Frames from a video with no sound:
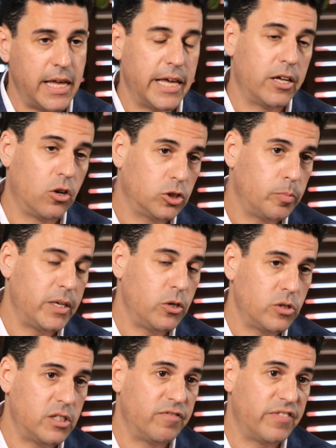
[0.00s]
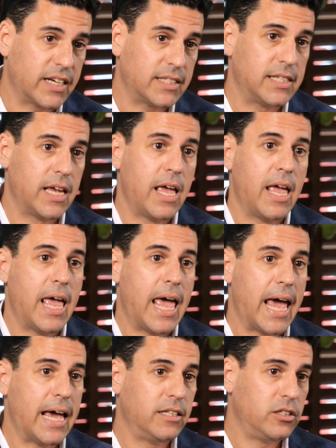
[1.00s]
It can also be used to fix
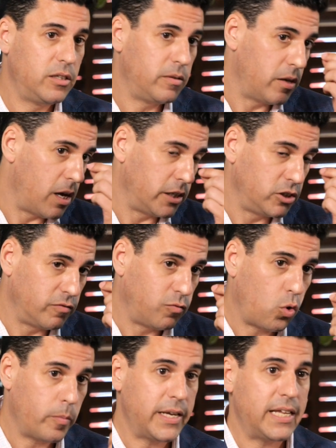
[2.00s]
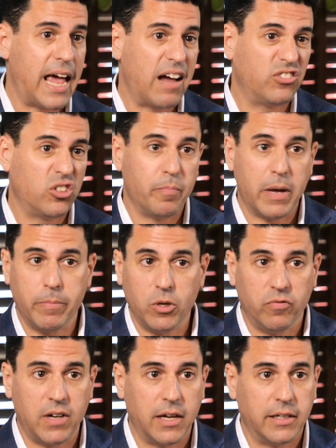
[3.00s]
a deformity after maybe
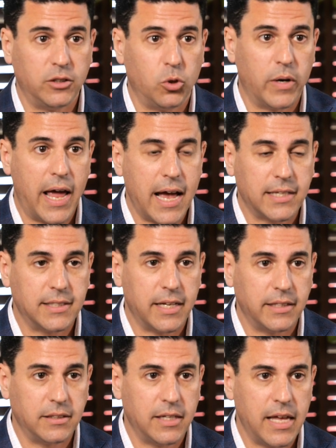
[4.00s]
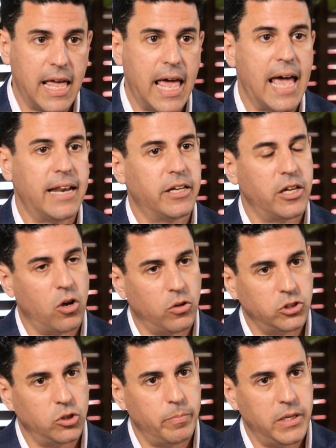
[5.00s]
you've gotten into an accident, and it can
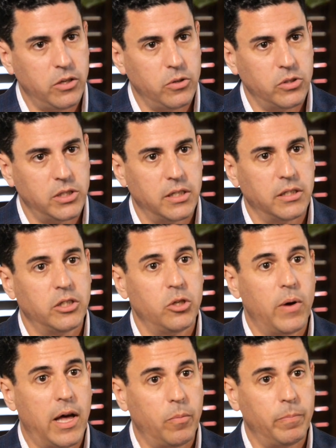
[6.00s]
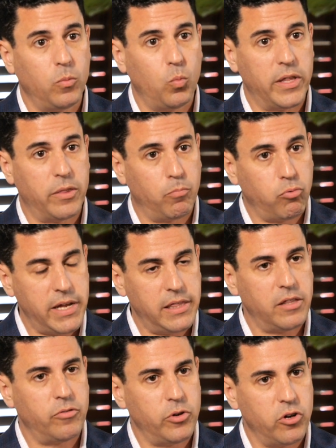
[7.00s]
also be used to help with
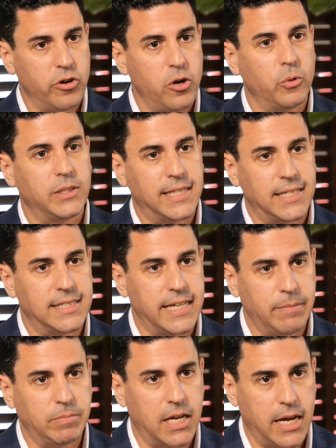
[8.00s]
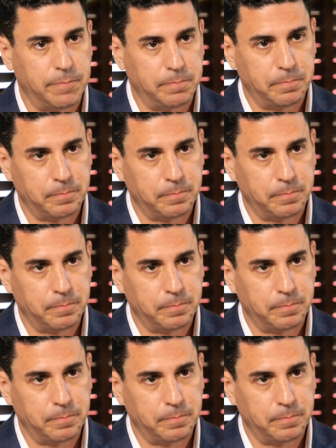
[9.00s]
breathing through your nose at the same time.